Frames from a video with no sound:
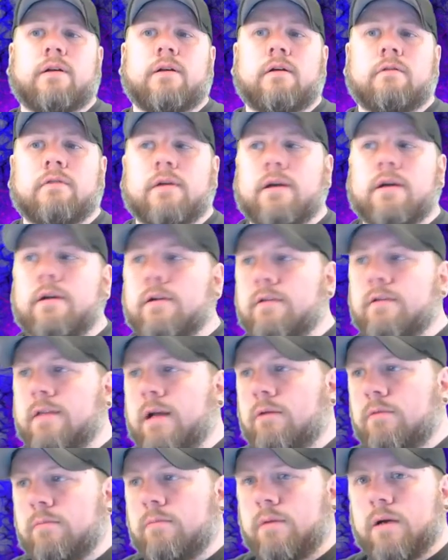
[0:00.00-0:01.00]
over here,
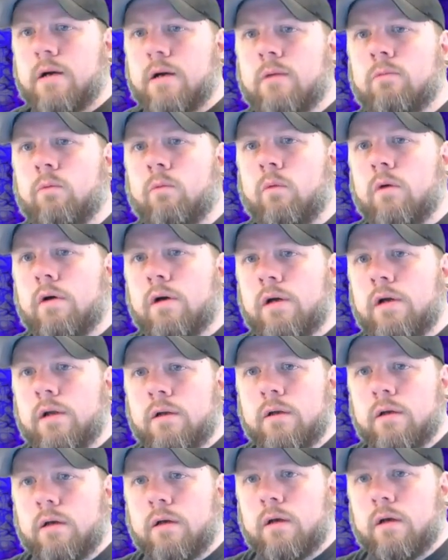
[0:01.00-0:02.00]
that would become
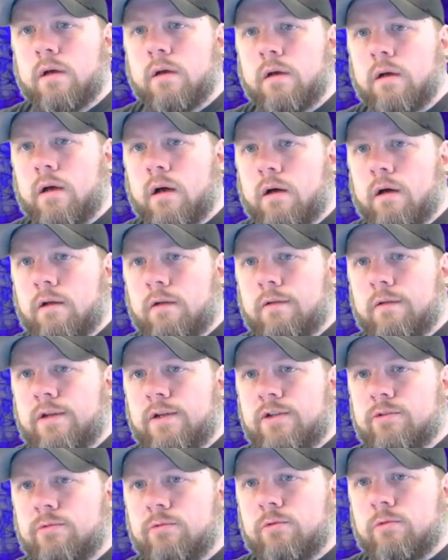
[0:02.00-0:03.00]
1. All of
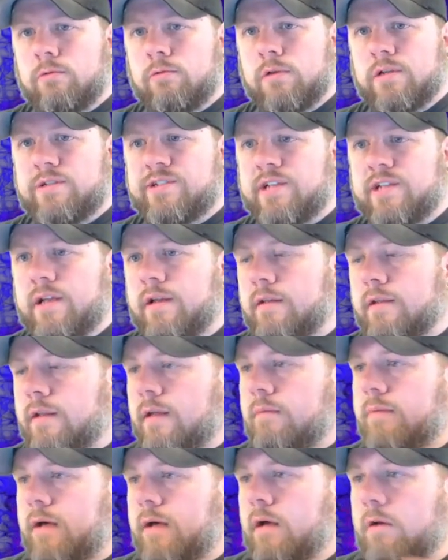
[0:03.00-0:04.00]
these would reset and
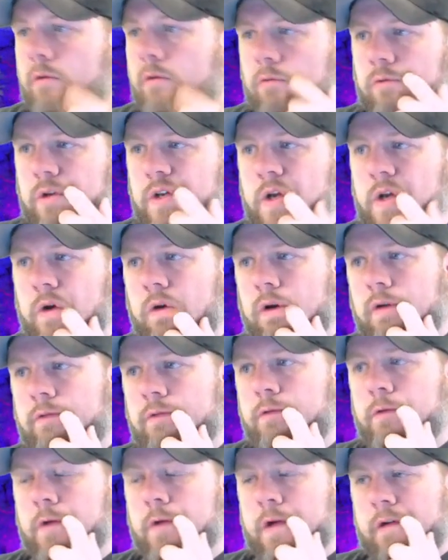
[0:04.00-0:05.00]
that pattern would go
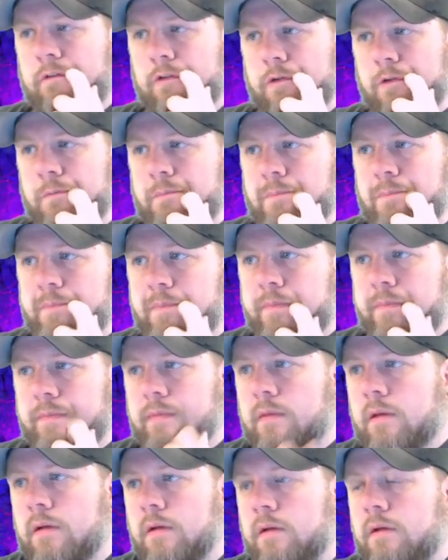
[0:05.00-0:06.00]
on forever.
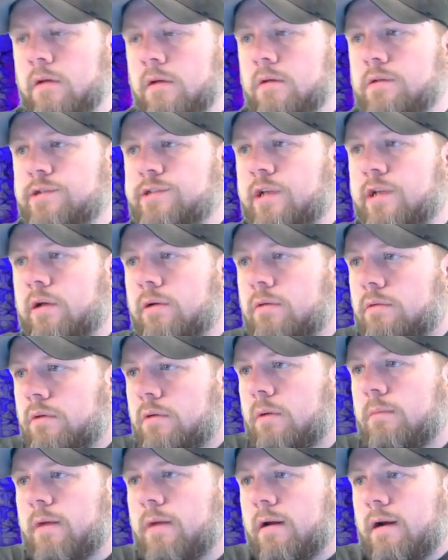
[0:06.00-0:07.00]
So
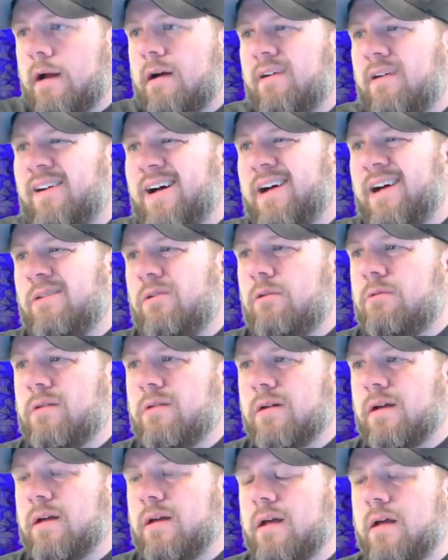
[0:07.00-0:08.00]
no matter how high we
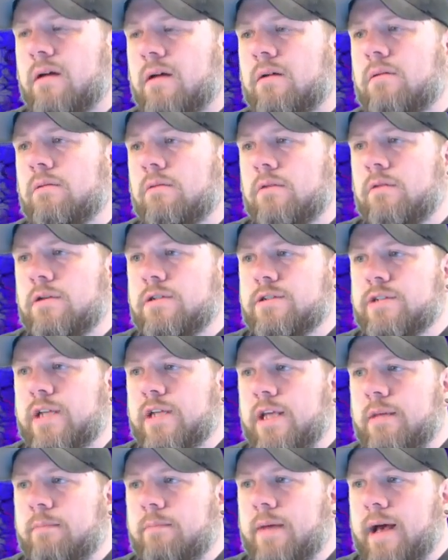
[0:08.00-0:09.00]
want to count, we just
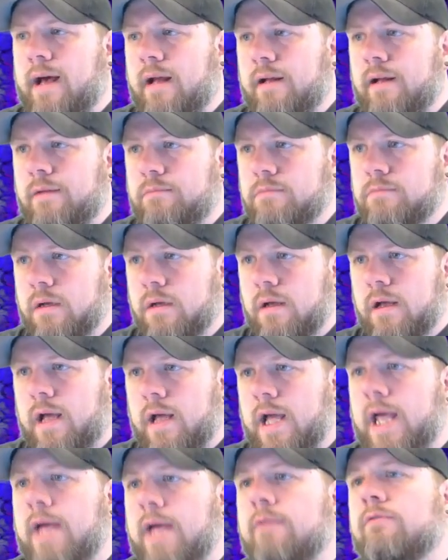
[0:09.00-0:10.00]
keep adding.
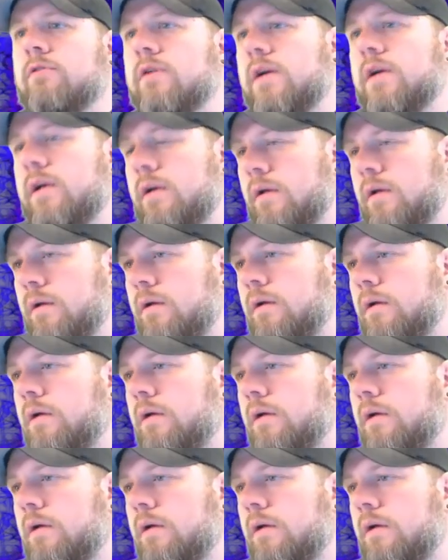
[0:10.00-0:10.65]
Every